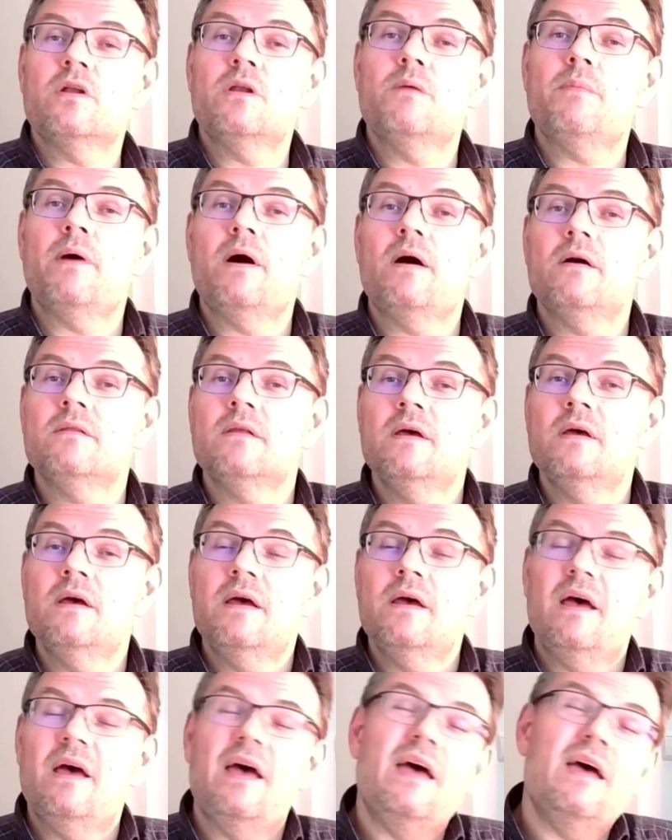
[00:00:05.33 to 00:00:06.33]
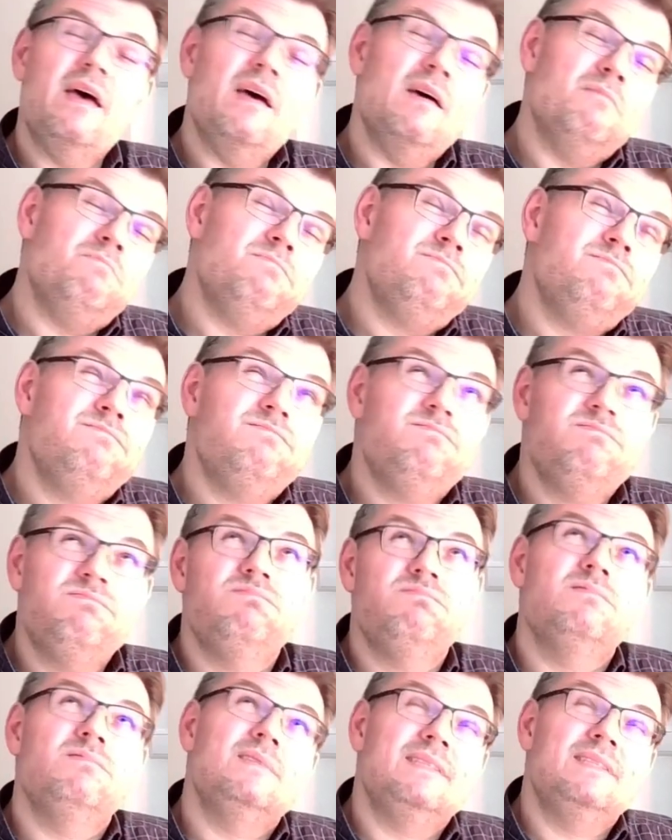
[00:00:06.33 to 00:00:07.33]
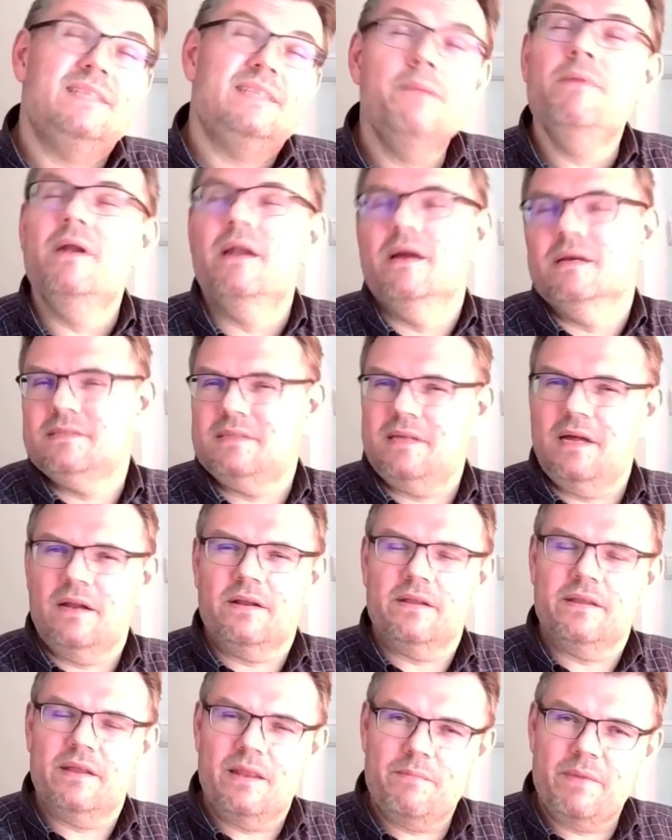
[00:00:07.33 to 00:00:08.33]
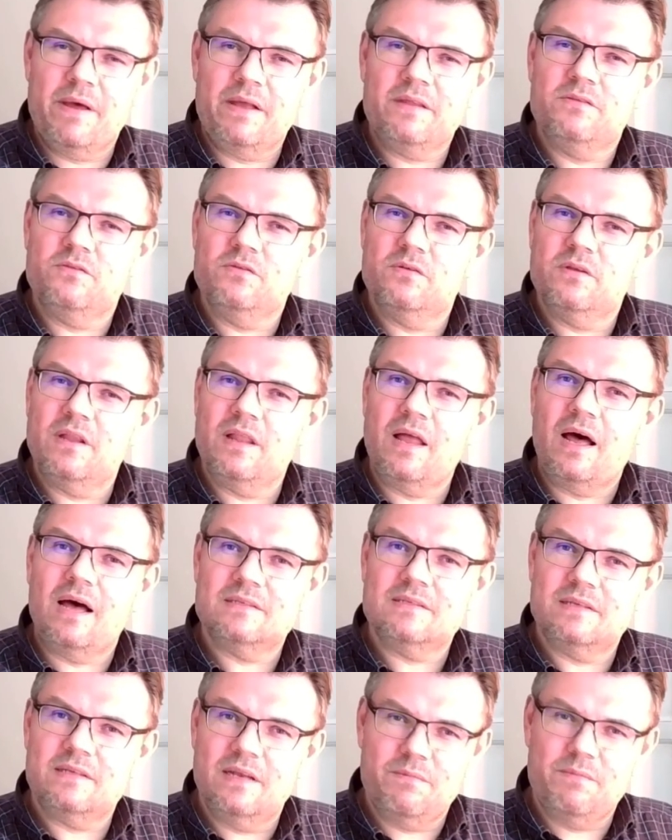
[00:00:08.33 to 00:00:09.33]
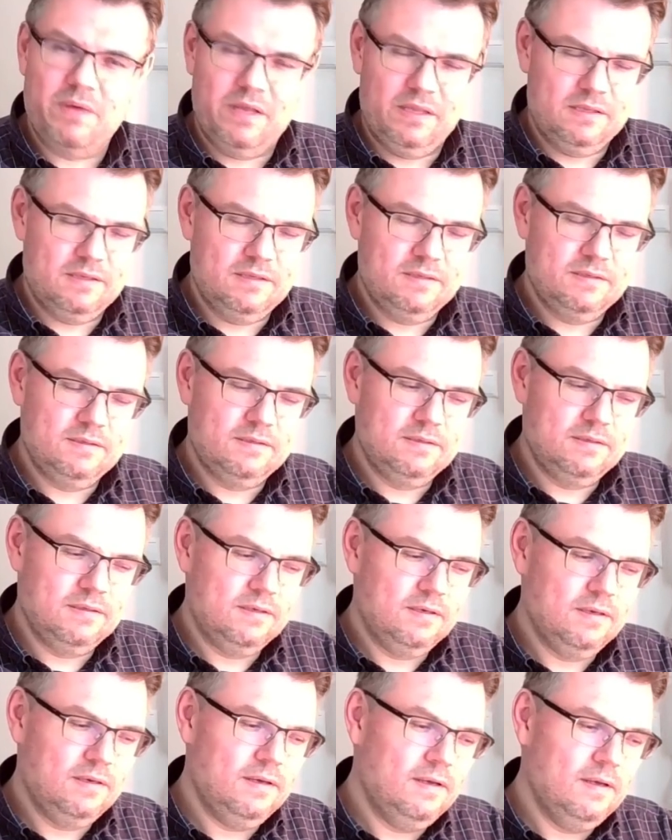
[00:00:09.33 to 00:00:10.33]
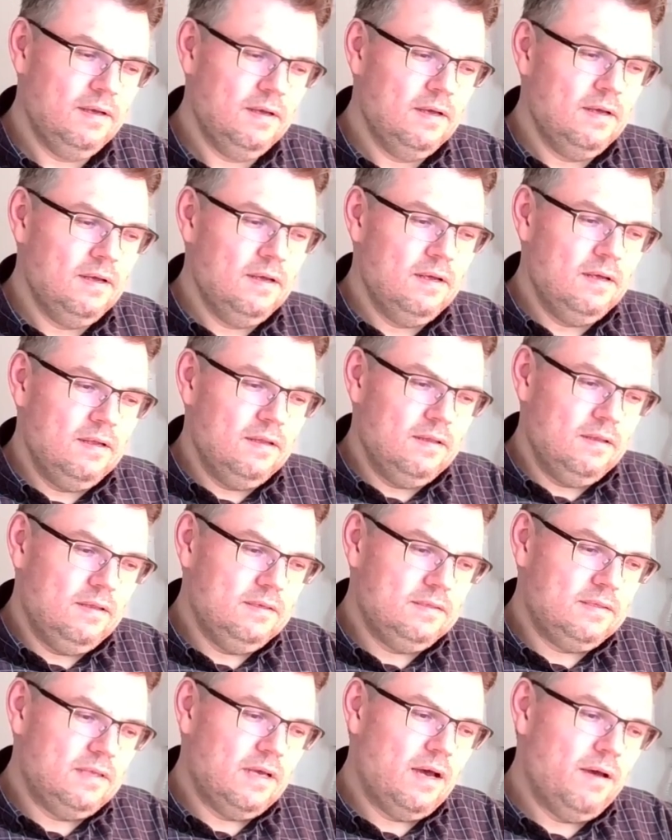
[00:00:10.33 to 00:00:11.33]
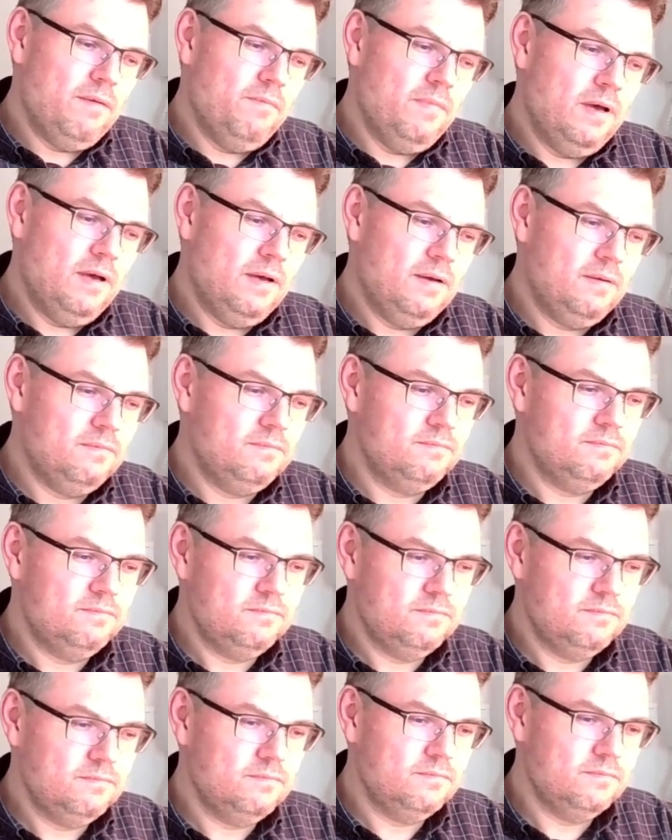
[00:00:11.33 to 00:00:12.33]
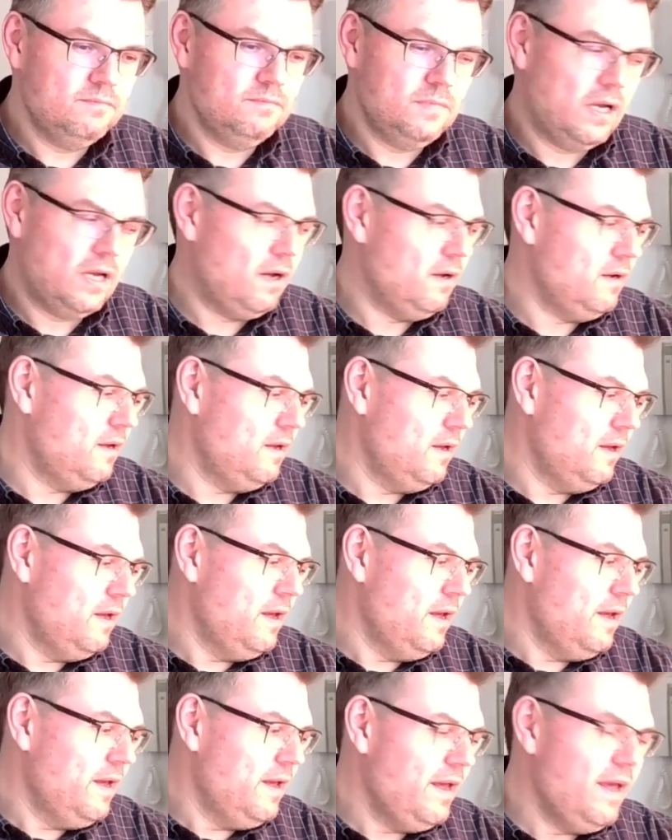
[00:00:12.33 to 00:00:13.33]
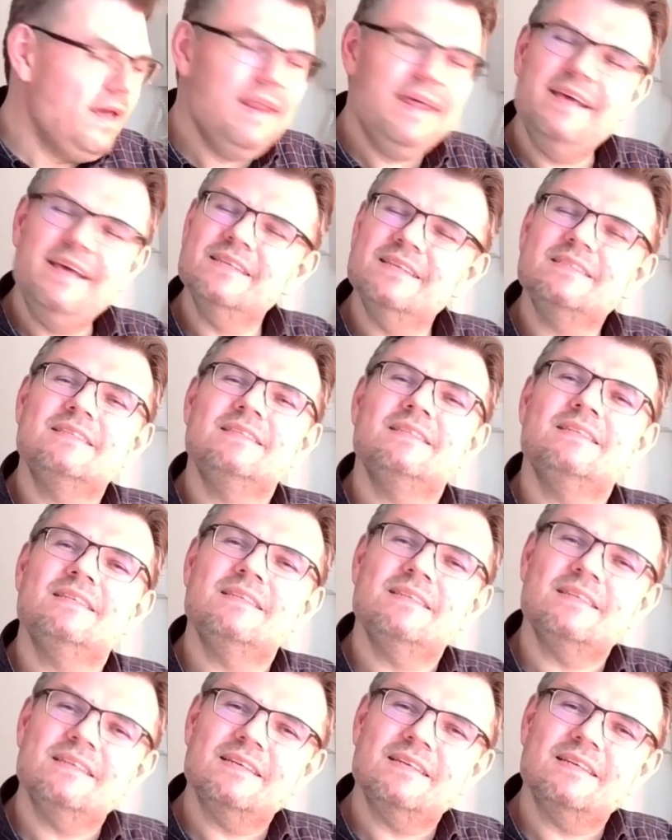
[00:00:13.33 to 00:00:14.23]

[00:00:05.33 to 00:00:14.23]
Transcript: about a similar standard element to the last element. Uh, this time, yeah, it is